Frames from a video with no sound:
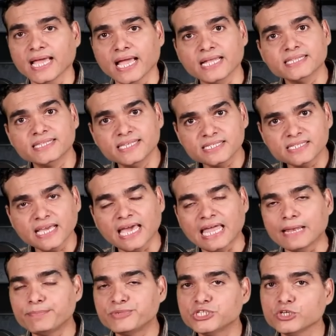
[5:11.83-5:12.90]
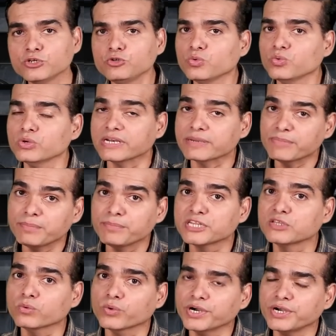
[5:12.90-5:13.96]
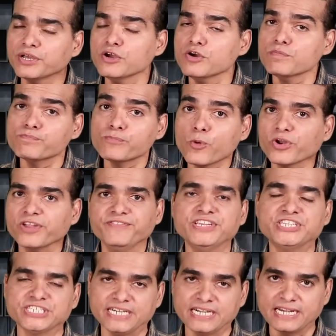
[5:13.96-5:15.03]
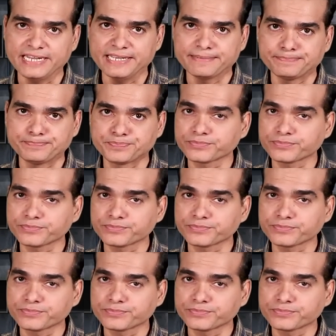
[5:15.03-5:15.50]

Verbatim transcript: and this helps you to remember the word more efficiently.